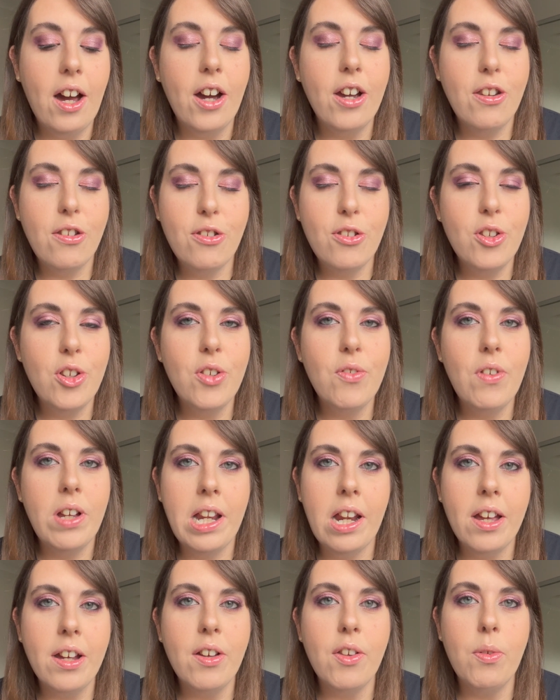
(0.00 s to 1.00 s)
I do really
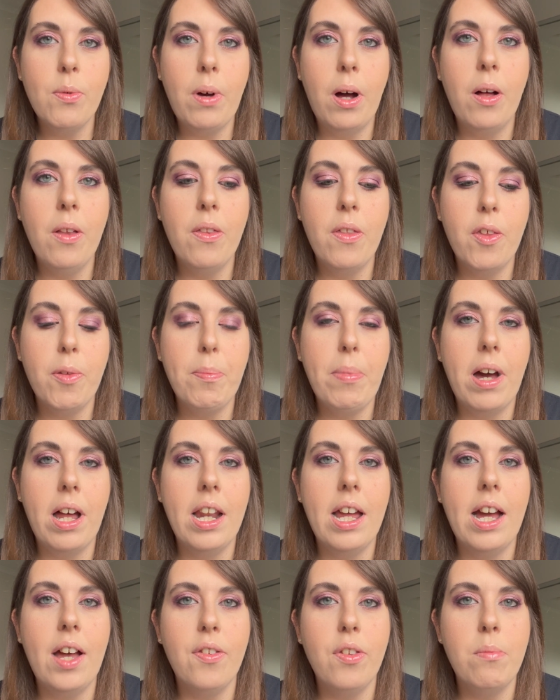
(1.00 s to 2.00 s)
like as well that this
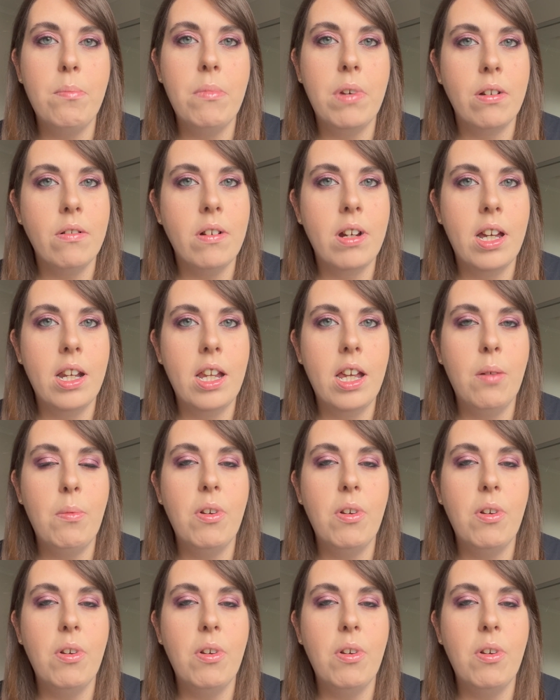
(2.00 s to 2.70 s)
palette has a mirror in it,